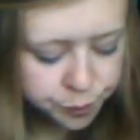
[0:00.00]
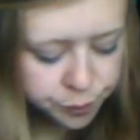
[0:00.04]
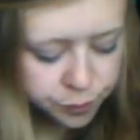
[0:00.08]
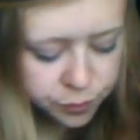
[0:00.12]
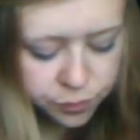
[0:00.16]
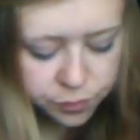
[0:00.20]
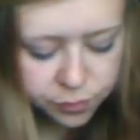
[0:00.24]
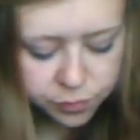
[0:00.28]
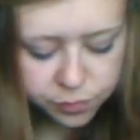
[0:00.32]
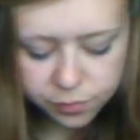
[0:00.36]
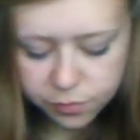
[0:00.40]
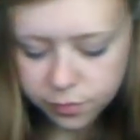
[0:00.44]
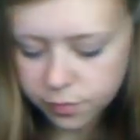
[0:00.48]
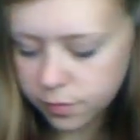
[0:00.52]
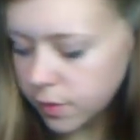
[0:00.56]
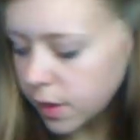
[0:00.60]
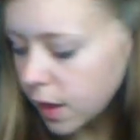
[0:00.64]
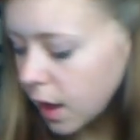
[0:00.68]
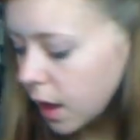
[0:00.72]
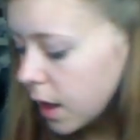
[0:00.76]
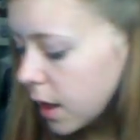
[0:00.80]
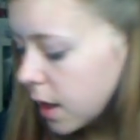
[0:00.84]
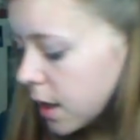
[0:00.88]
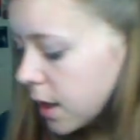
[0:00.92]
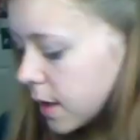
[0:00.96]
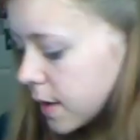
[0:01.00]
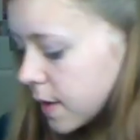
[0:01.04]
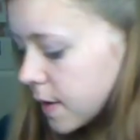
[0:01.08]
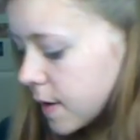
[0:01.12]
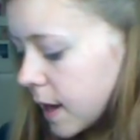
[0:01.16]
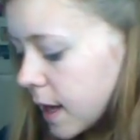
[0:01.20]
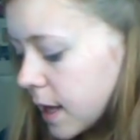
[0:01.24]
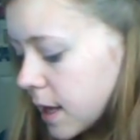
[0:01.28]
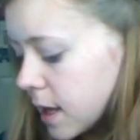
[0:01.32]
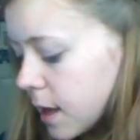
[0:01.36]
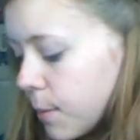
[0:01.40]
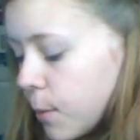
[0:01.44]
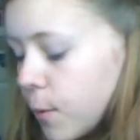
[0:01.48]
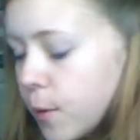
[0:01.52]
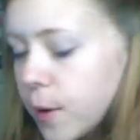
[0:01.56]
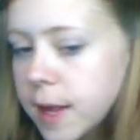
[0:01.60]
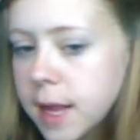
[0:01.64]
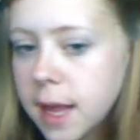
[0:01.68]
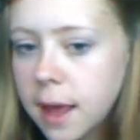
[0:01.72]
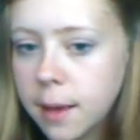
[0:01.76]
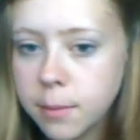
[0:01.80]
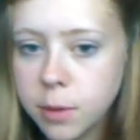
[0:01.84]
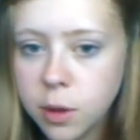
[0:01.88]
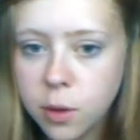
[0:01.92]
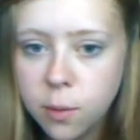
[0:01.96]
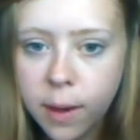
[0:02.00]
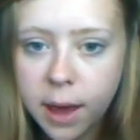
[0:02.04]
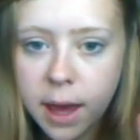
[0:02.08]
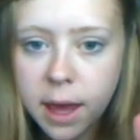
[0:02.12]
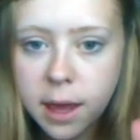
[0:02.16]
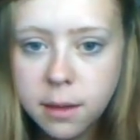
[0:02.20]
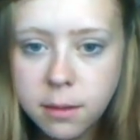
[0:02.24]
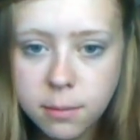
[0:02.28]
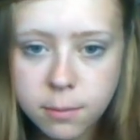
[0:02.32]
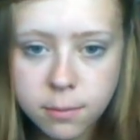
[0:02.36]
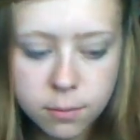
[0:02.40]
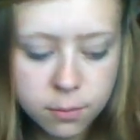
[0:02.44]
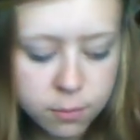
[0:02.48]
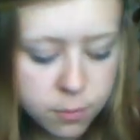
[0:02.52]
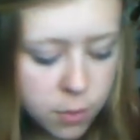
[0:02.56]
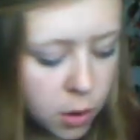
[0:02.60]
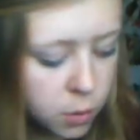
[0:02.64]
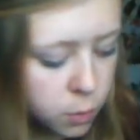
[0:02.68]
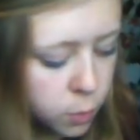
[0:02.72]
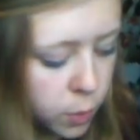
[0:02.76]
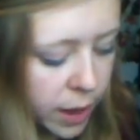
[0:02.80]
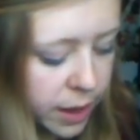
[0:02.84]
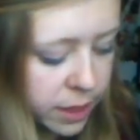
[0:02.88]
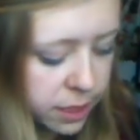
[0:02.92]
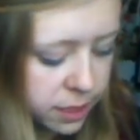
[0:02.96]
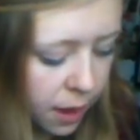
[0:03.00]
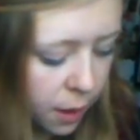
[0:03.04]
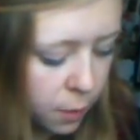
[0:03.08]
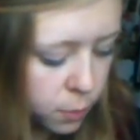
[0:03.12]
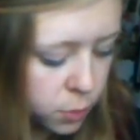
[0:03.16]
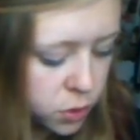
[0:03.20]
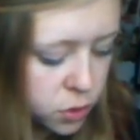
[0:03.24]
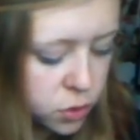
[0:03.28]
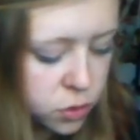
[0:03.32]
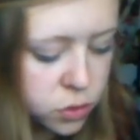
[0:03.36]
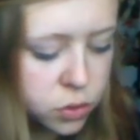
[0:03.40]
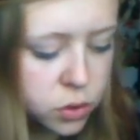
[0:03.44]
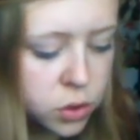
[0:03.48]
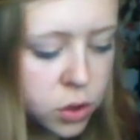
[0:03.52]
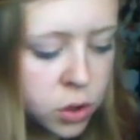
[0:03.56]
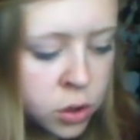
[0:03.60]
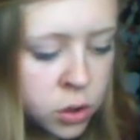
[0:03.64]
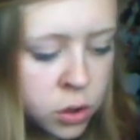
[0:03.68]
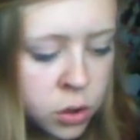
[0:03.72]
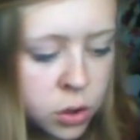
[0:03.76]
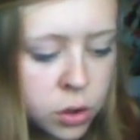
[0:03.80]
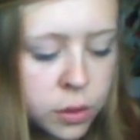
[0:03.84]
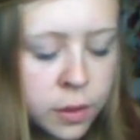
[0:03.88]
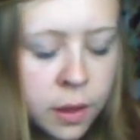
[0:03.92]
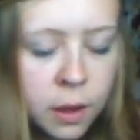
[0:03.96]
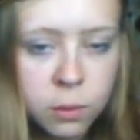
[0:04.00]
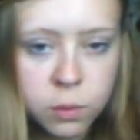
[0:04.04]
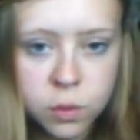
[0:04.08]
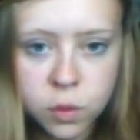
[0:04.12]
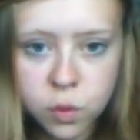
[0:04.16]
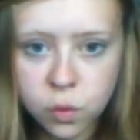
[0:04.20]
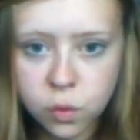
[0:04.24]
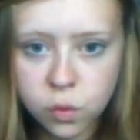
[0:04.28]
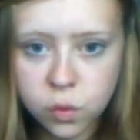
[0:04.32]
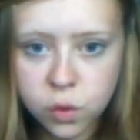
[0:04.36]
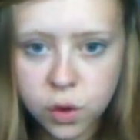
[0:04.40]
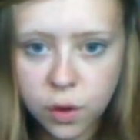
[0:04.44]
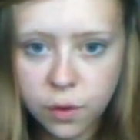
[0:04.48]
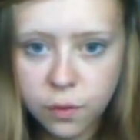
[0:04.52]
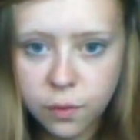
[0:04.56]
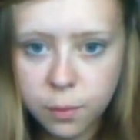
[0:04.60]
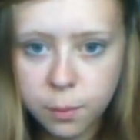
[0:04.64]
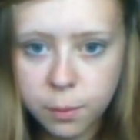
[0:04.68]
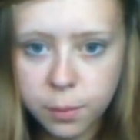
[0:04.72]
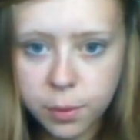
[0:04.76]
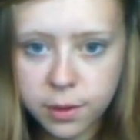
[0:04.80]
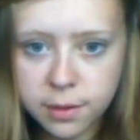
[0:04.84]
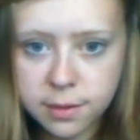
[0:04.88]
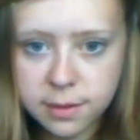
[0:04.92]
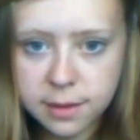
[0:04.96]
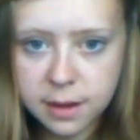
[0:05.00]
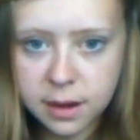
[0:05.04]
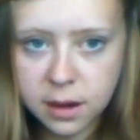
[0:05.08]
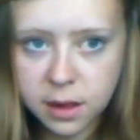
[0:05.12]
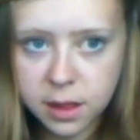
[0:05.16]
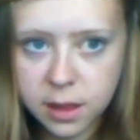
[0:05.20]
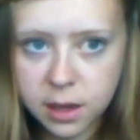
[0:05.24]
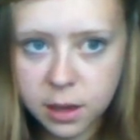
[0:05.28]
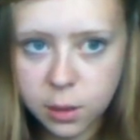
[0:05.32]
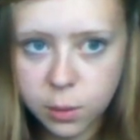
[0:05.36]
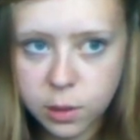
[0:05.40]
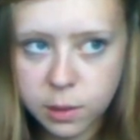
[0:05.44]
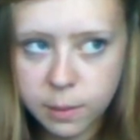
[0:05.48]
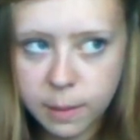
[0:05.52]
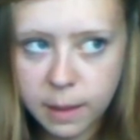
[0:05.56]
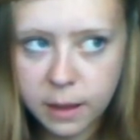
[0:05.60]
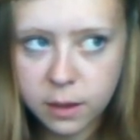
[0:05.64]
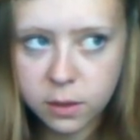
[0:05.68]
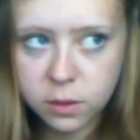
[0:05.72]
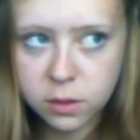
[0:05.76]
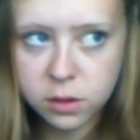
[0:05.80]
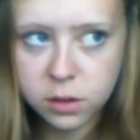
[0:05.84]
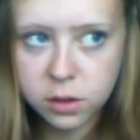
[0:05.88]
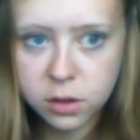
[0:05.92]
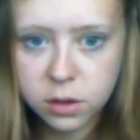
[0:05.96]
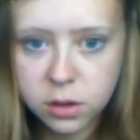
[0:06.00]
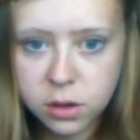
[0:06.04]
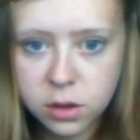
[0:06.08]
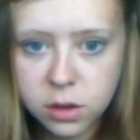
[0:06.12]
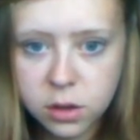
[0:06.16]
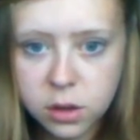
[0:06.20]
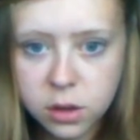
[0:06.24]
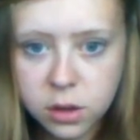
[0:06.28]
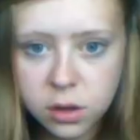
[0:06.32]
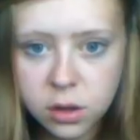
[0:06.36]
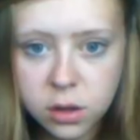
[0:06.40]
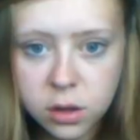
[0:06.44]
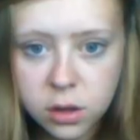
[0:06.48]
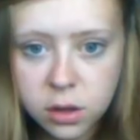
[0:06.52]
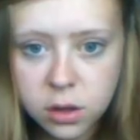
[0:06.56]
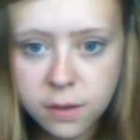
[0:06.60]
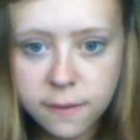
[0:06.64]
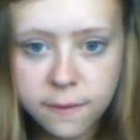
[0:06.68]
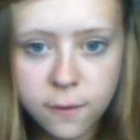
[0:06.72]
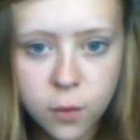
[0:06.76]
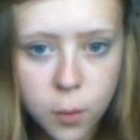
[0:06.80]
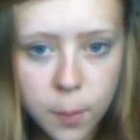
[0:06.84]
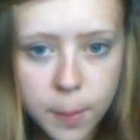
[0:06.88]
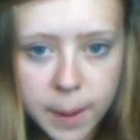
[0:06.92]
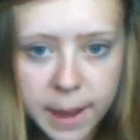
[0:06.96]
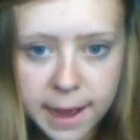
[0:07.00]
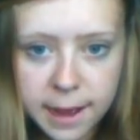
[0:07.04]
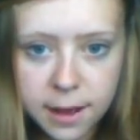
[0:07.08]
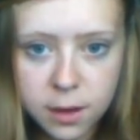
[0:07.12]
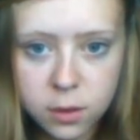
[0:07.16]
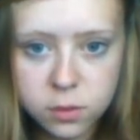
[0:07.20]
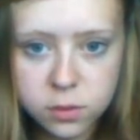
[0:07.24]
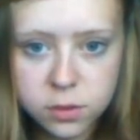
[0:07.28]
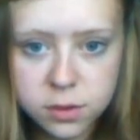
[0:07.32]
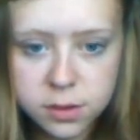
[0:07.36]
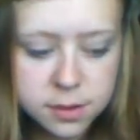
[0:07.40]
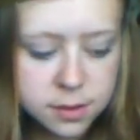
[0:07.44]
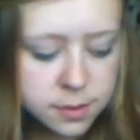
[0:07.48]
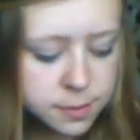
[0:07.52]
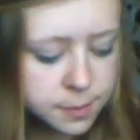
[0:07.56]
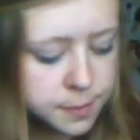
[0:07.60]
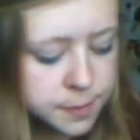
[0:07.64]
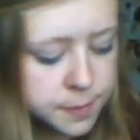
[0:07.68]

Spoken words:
So next I bought MUA. Oh wait, that was also from Boots, and I think it was about £4.